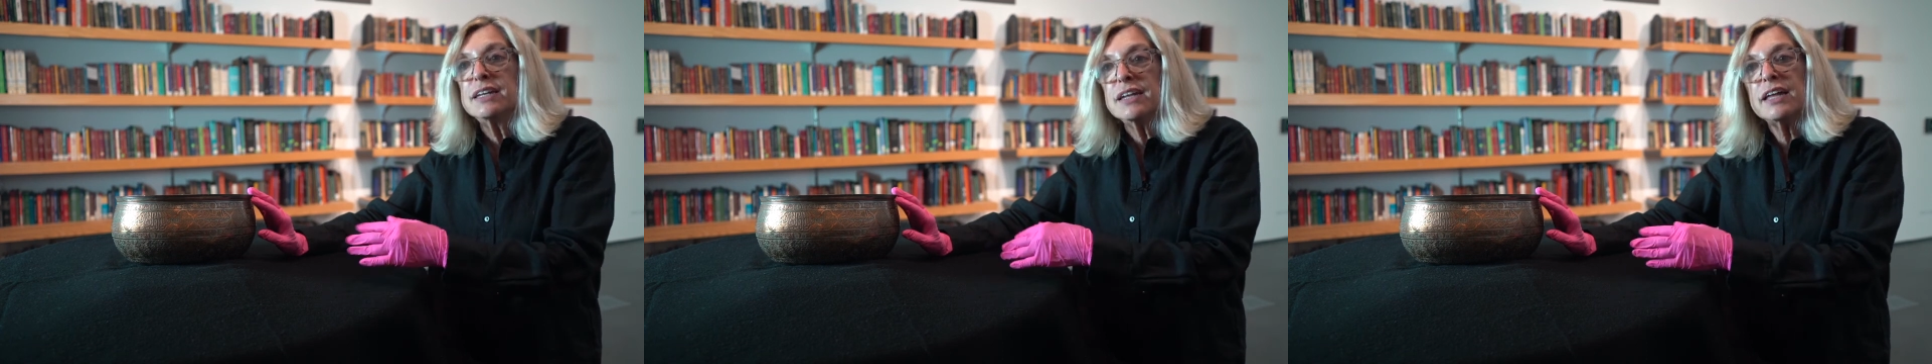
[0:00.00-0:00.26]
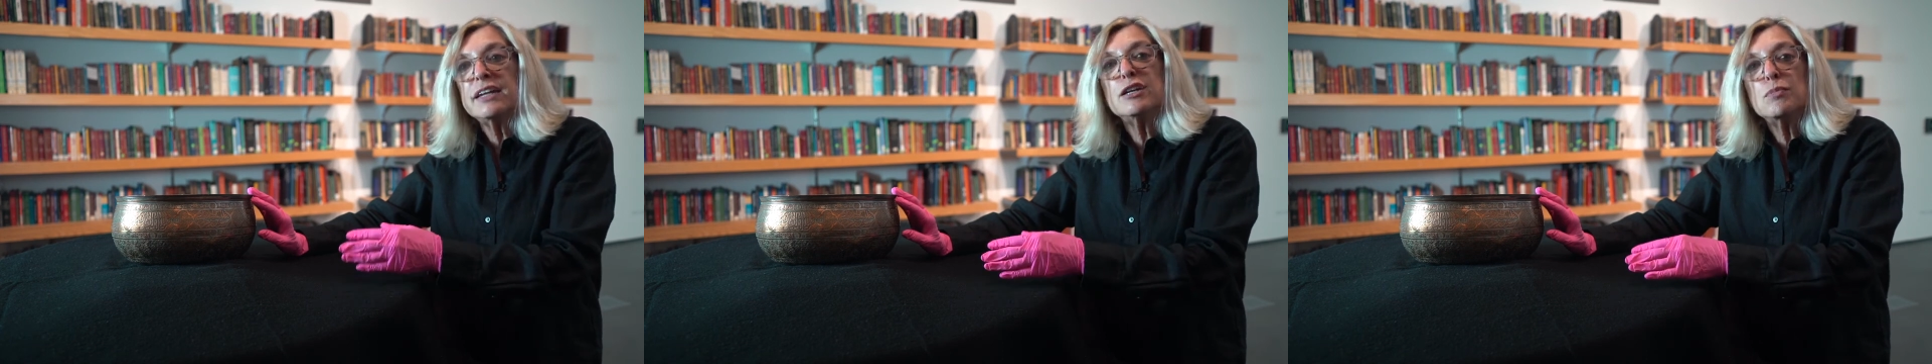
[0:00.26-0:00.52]

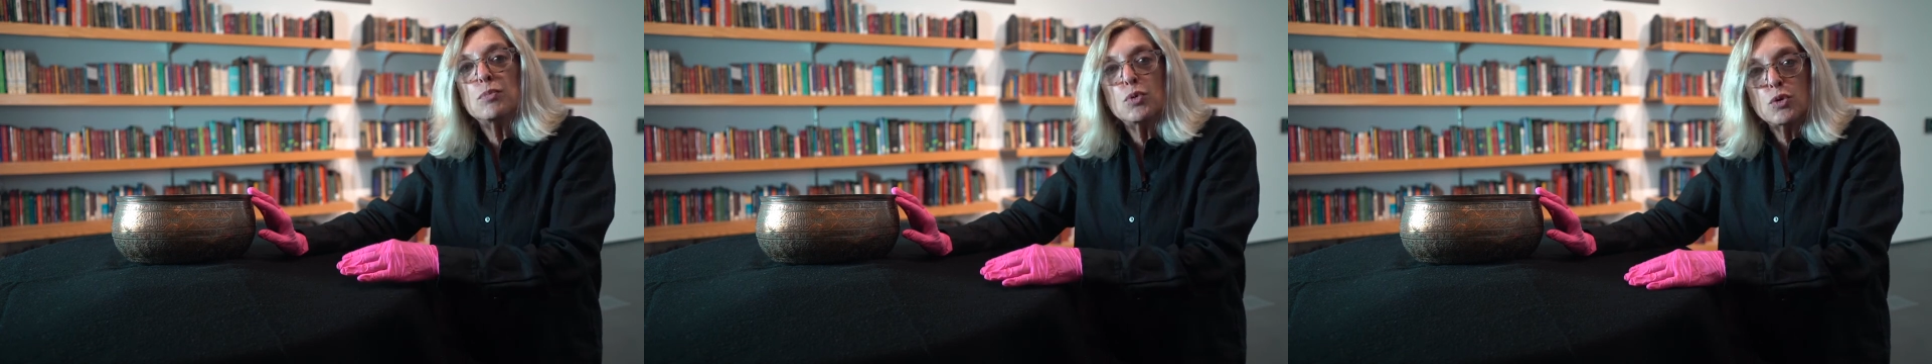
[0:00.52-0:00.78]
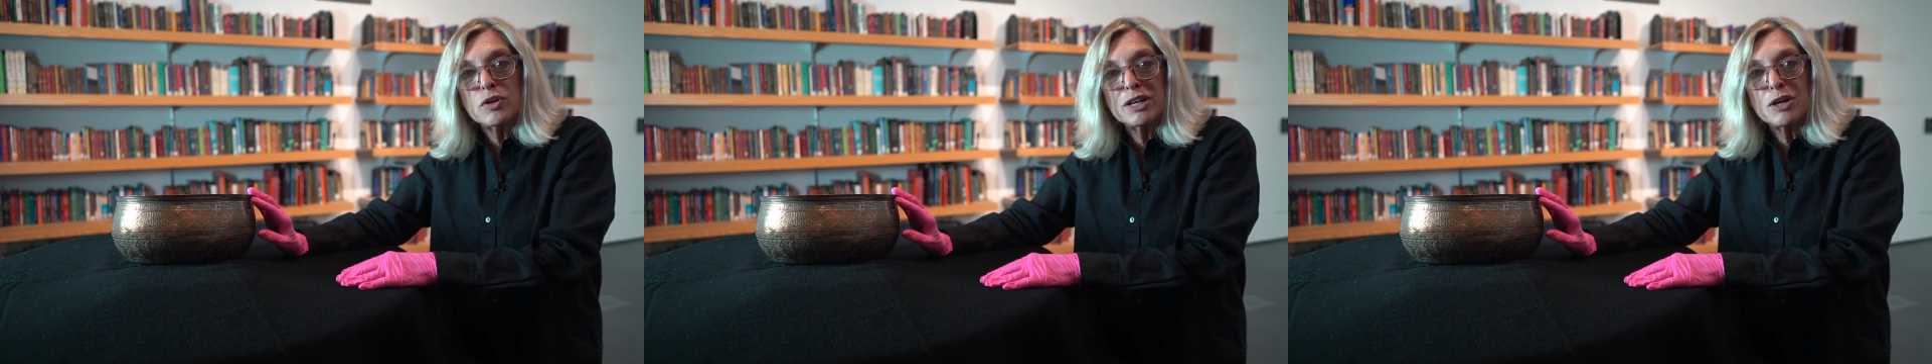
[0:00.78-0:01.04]
Not in a
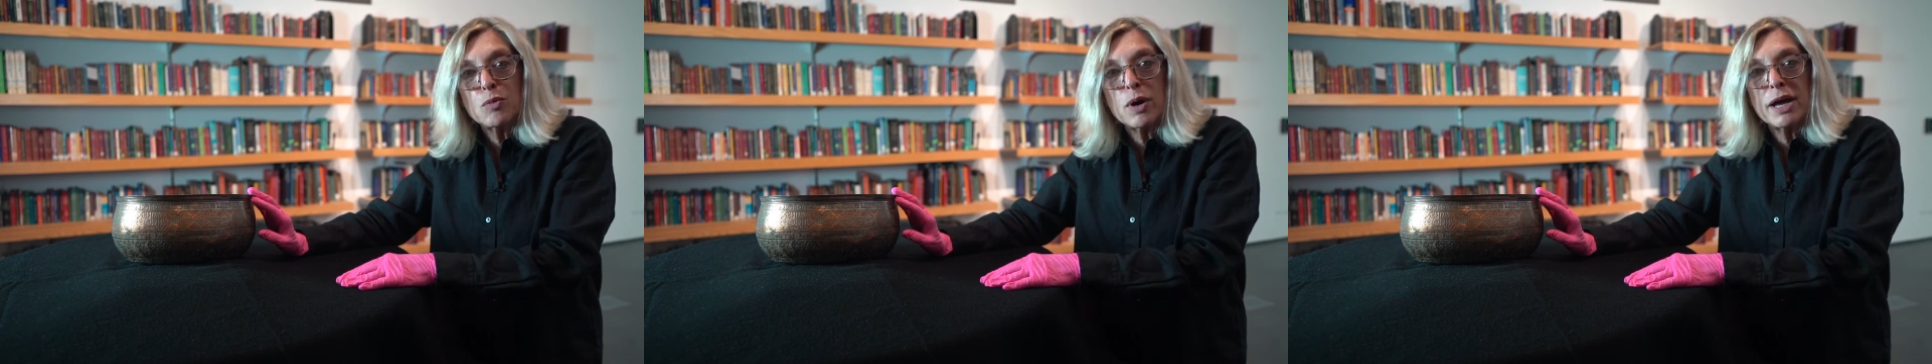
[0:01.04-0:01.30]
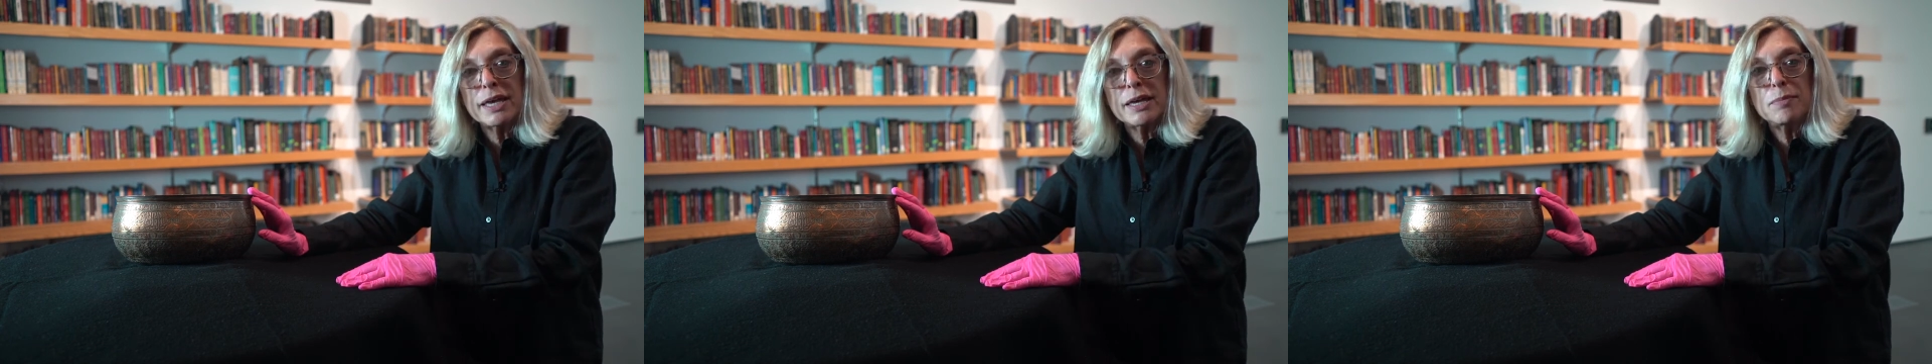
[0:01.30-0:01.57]
boring
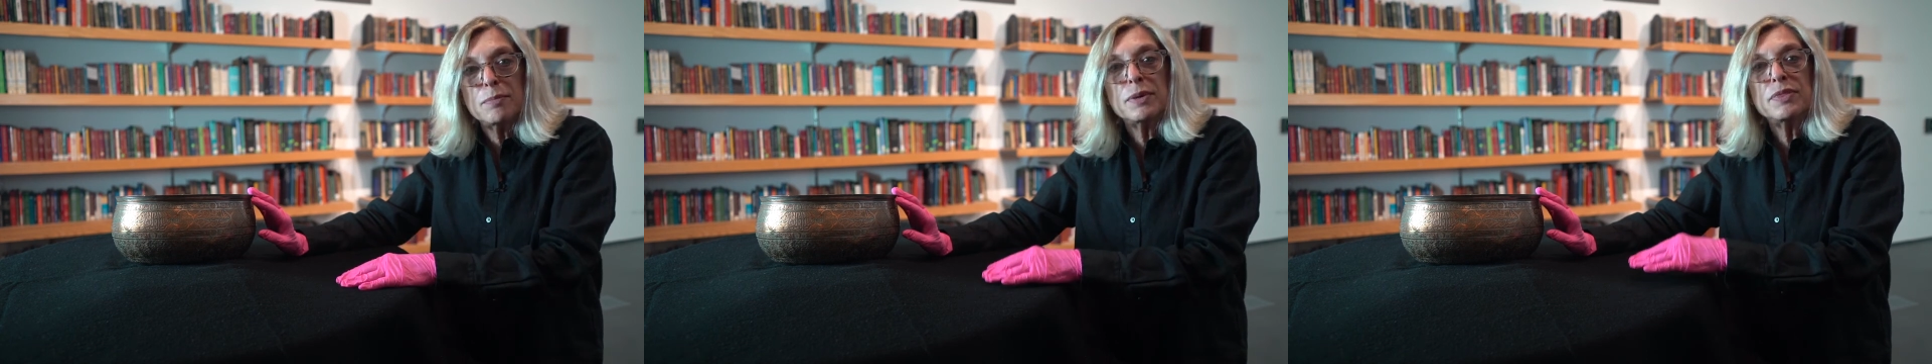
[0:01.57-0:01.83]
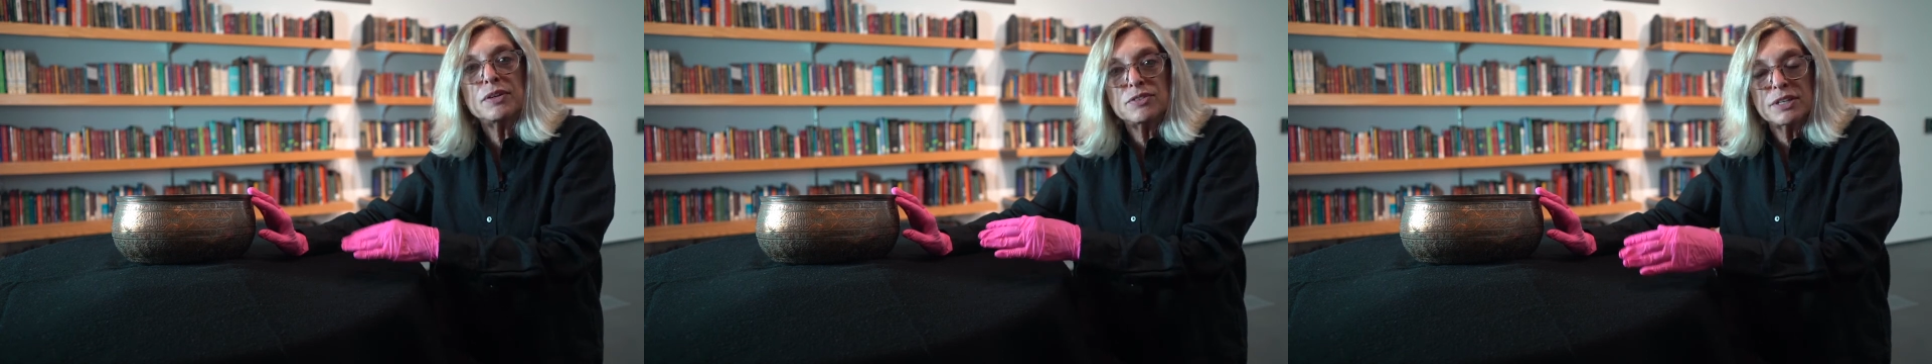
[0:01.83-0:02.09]
way,
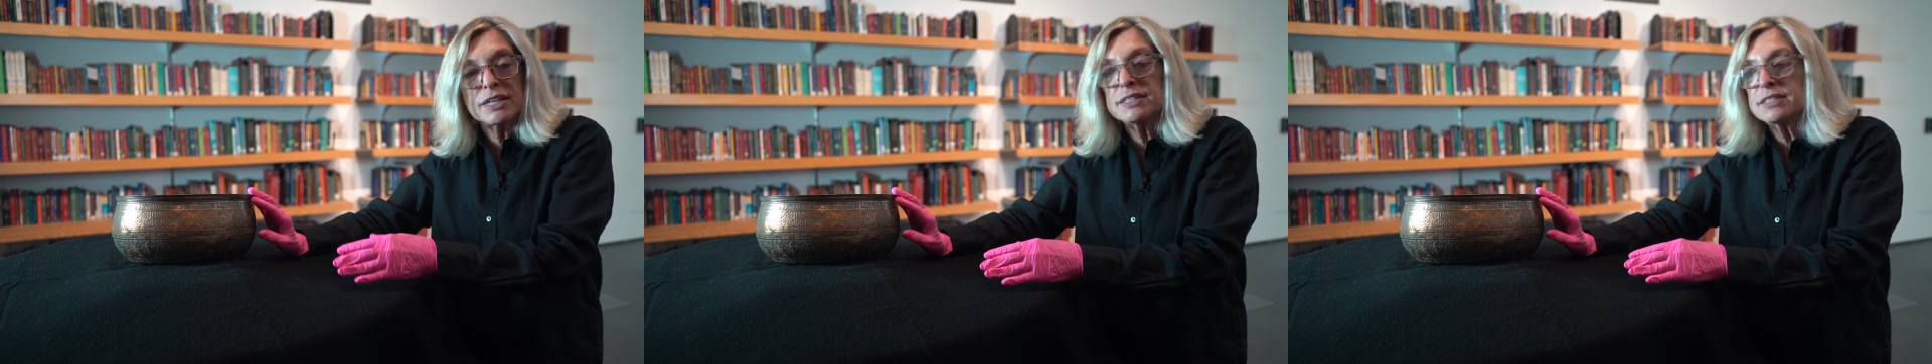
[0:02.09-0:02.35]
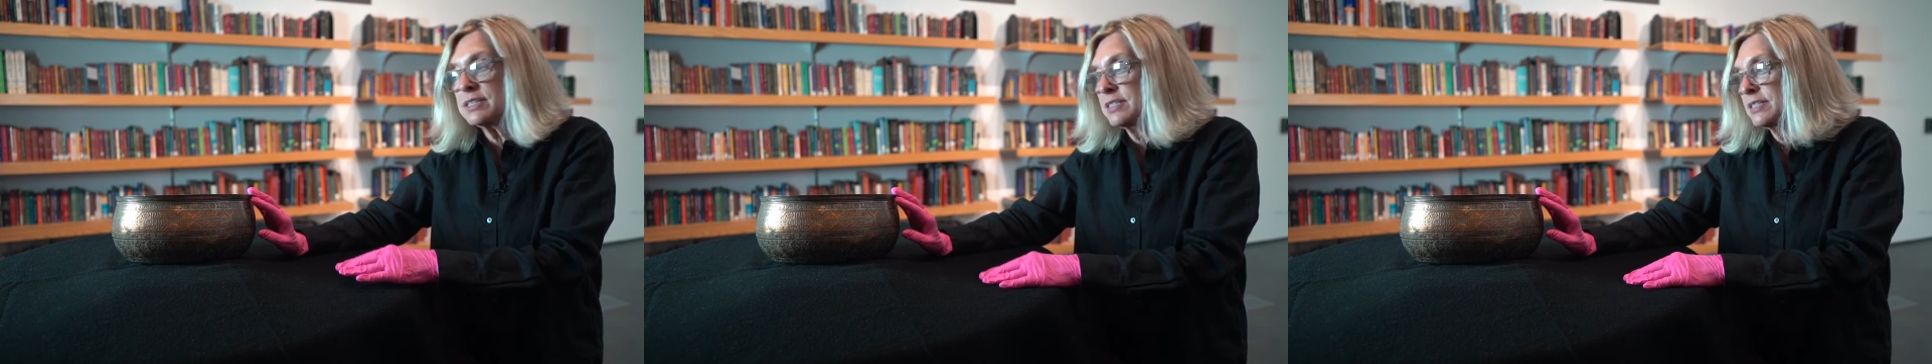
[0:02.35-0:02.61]
but there's a
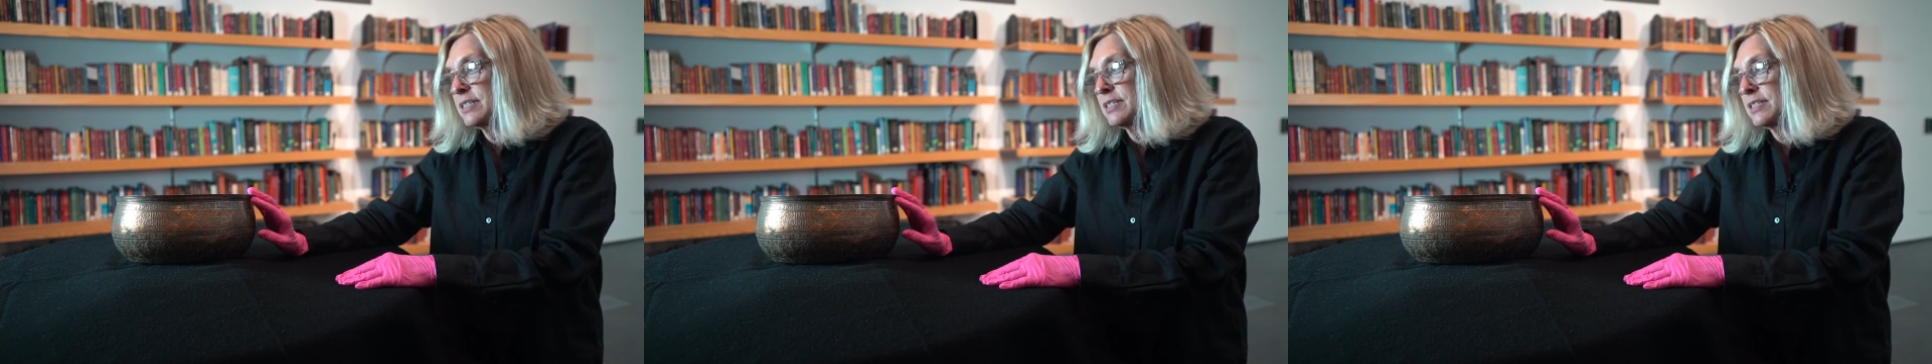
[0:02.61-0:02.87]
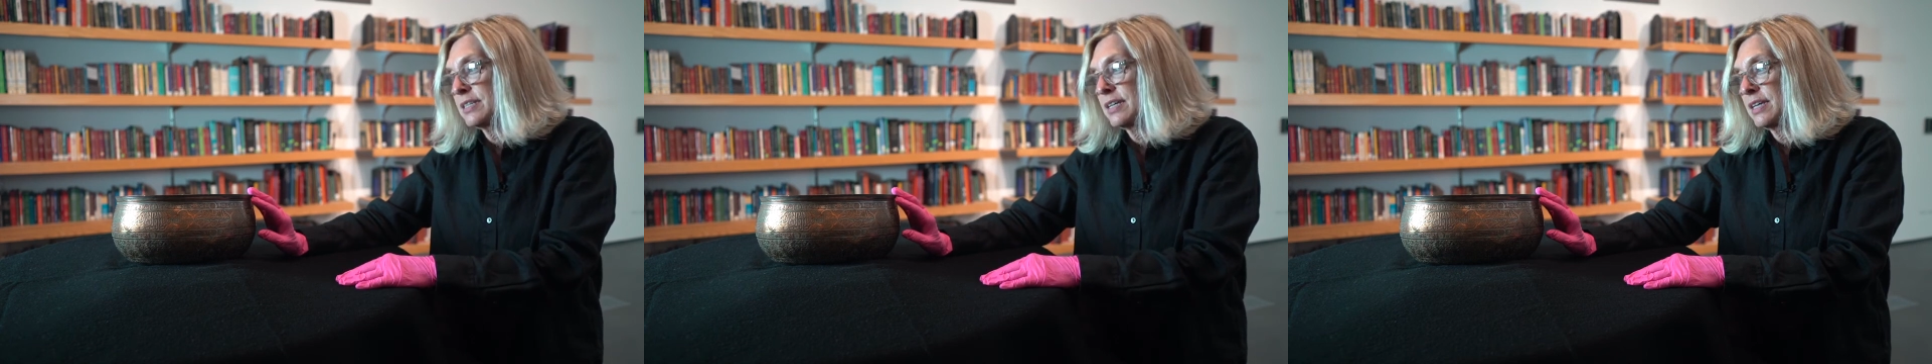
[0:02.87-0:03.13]

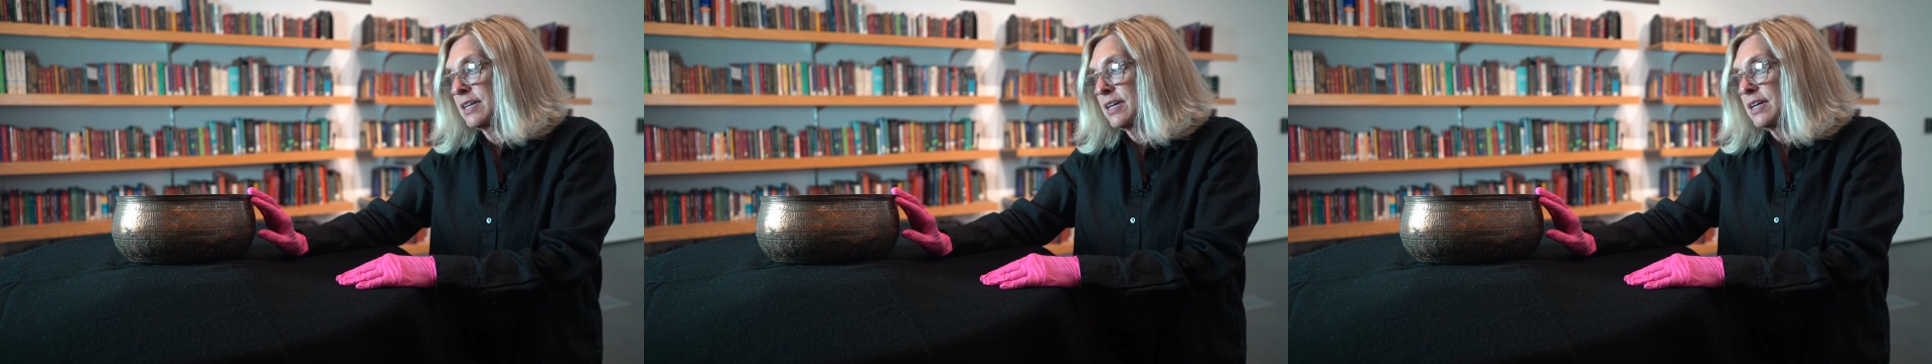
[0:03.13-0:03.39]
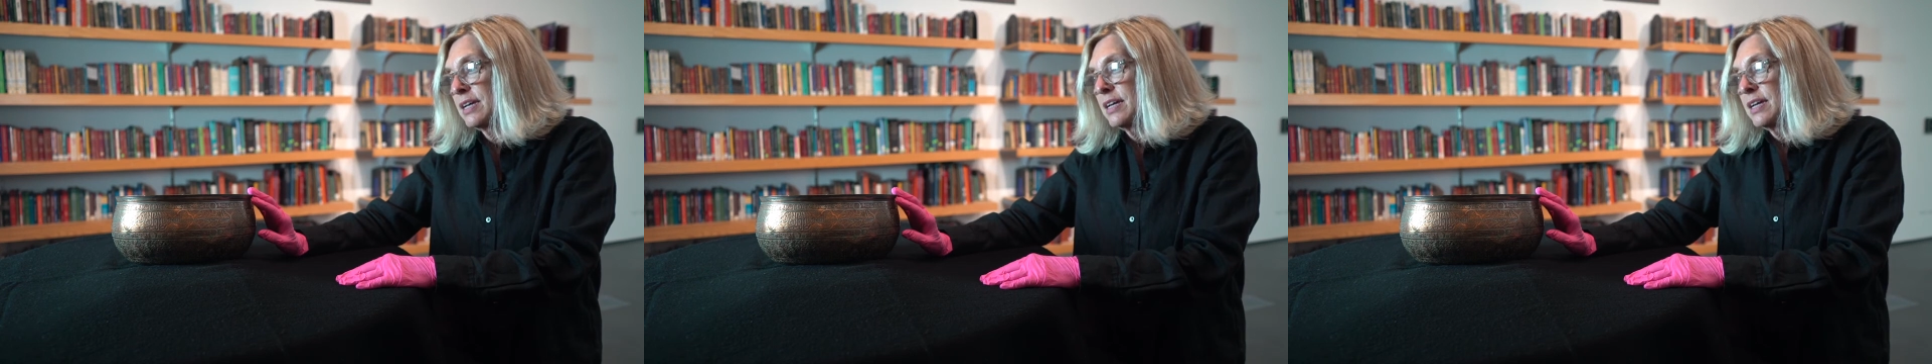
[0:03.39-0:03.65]
consistency